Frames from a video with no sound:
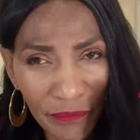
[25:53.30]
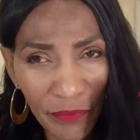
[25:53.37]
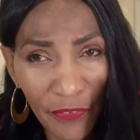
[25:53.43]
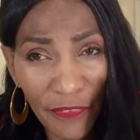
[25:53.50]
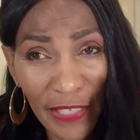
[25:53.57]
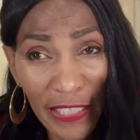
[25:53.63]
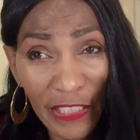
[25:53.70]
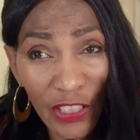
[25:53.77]

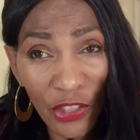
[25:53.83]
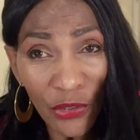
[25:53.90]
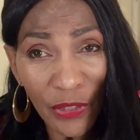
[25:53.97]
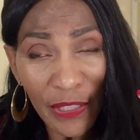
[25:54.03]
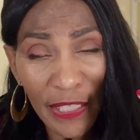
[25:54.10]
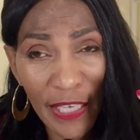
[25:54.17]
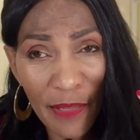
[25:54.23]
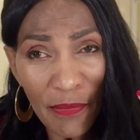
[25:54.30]
provide to you
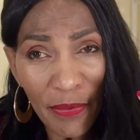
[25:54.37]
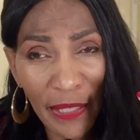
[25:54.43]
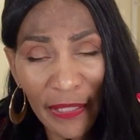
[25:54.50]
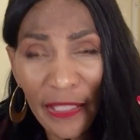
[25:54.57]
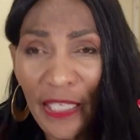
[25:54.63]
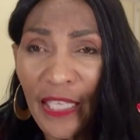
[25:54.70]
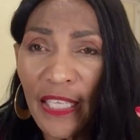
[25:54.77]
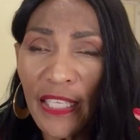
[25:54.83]
today,
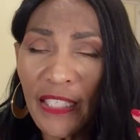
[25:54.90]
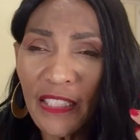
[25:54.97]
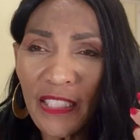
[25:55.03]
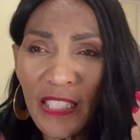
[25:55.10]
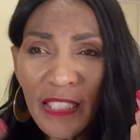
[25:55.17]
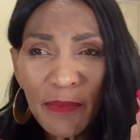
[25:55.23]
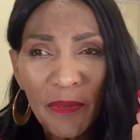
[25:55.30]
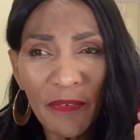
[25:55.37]
but it
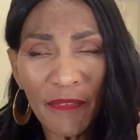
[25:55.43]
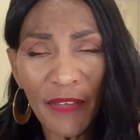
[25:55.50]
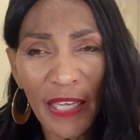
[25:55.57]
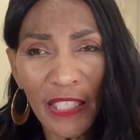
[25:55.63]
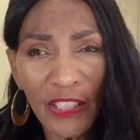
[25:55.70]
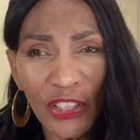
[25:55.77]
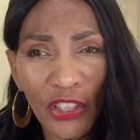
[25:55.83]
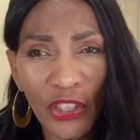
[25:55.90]
does
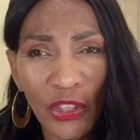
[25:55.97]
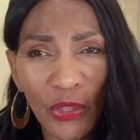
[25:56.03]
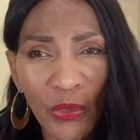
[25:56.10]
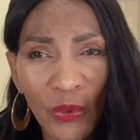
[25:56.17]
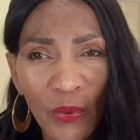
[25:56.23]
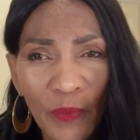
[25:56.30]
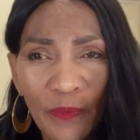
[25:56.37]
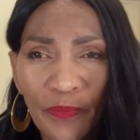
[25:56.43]
provide
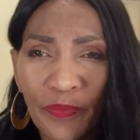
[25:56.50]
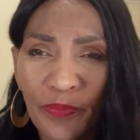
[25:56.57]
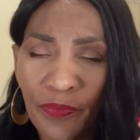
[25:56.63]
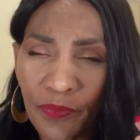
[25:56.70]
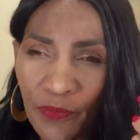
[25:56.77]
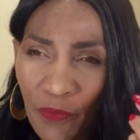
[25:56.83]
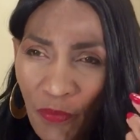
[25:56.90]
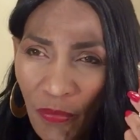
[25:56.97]
you
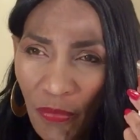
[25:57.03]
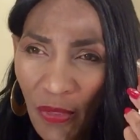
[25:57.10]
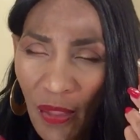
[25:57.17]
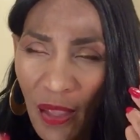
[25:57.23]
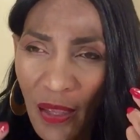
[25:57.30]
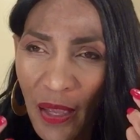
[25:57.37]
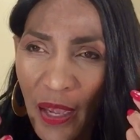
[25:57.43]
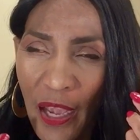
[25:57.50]

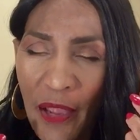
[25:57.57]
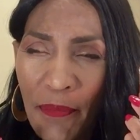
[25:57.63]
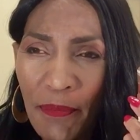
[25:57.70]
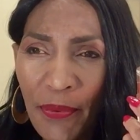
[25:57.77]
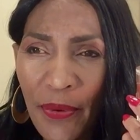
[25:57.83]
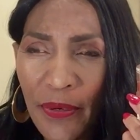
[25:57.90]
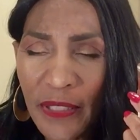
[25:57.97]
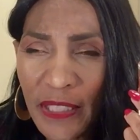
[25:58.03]
a
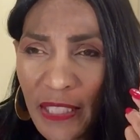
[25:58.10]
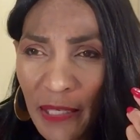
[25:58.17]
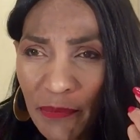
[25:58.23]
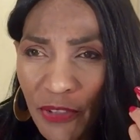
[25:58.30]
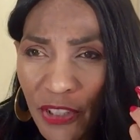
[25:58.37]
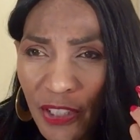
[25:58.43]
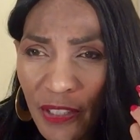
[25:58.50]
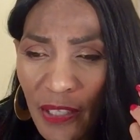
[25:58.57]

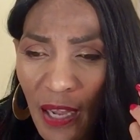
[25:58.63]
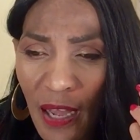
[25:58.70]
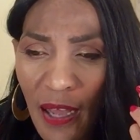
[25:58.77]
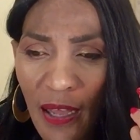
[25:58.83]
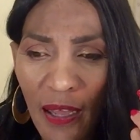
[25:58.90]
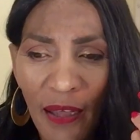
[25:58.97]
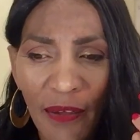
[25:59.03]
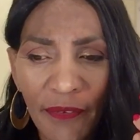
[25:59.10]
perception
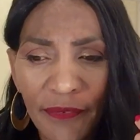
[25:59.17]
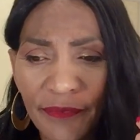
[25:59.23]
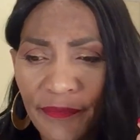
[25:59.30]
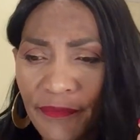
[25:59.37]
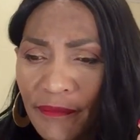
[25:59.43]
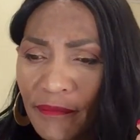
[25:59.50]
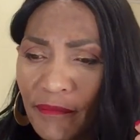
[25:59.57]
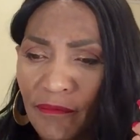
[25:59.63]
of
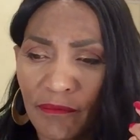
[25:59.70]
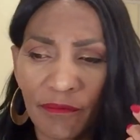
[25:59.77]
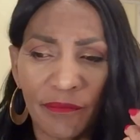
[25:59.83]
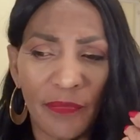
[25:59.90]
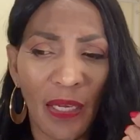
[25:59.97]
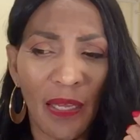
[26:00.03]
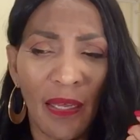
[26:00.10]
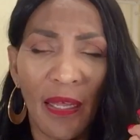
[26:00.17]

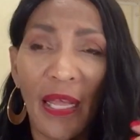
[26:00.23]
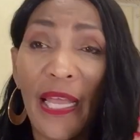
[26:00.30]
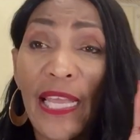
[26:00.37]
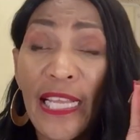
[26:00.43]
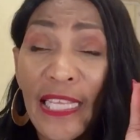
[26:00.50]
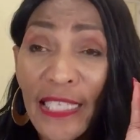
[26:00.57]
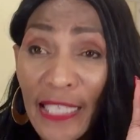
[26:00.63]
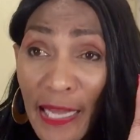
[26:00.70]

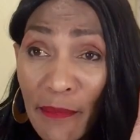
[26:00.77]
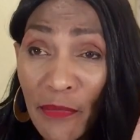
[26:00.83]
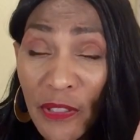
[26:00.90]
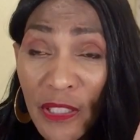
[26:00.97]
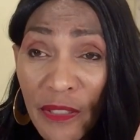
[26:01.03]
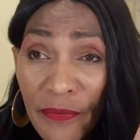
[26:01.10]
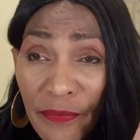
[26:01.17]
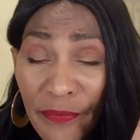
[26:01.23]
a
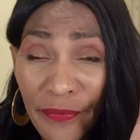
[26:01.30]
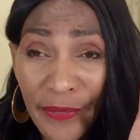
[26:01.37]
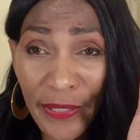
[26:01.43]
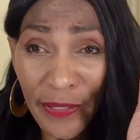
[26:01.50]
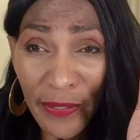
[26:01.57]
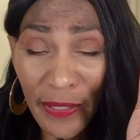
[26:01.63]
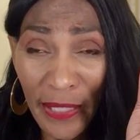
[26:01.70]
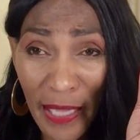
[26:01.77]
glamorous,
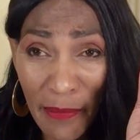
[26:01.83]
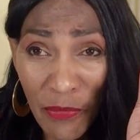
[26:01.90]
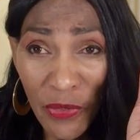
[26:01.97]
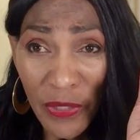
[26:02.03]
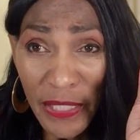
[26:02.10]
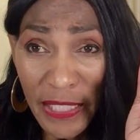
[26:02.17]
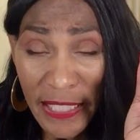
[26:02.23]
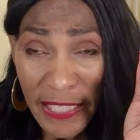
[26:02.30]
glamorous